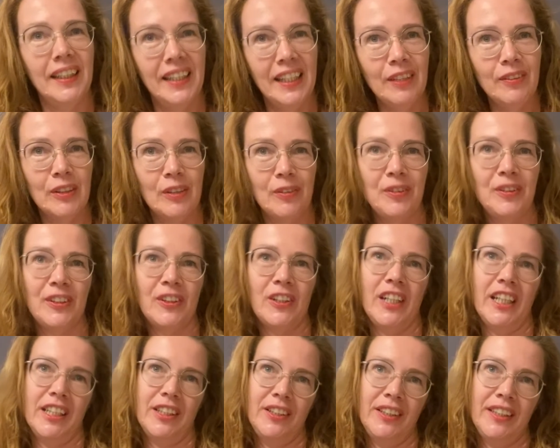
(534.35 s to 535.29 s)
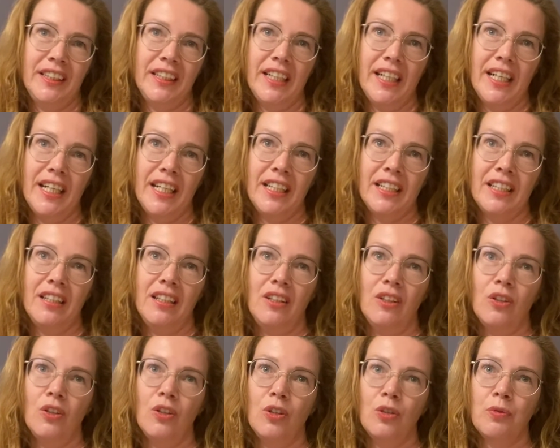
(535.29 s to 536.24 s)
think what I'm trying to say in the
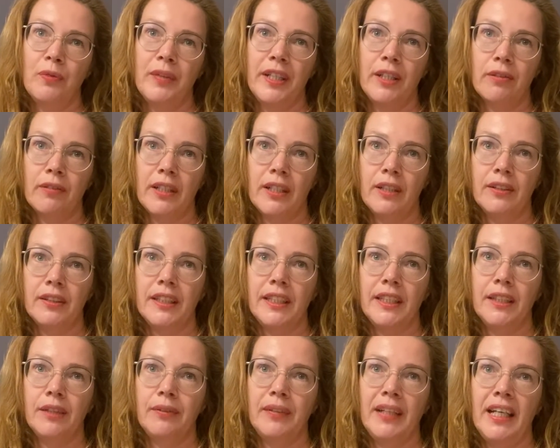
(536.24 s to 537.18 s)
long way around here,